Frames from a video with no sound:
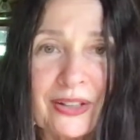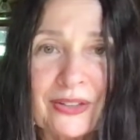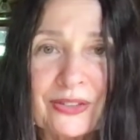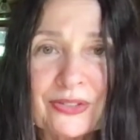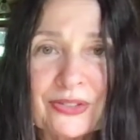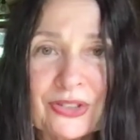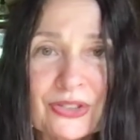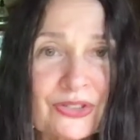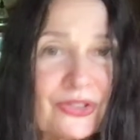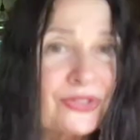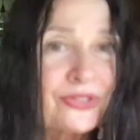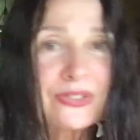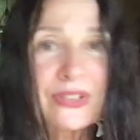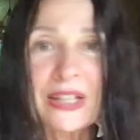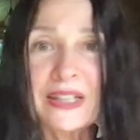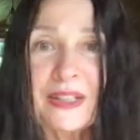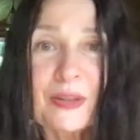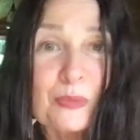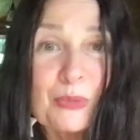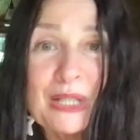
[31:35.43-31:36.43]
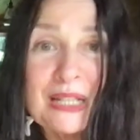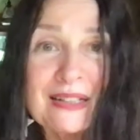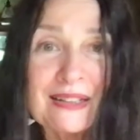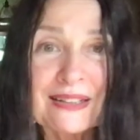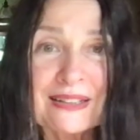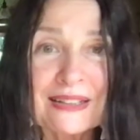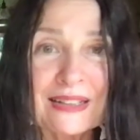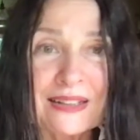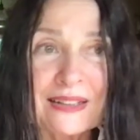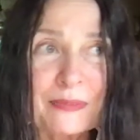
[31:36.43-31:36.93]
Just let them eat it
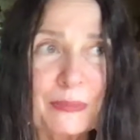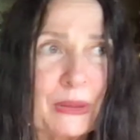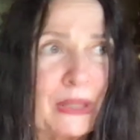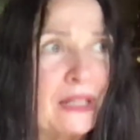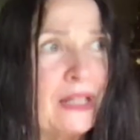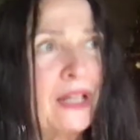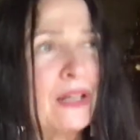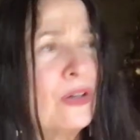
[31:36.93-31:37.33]
and be like,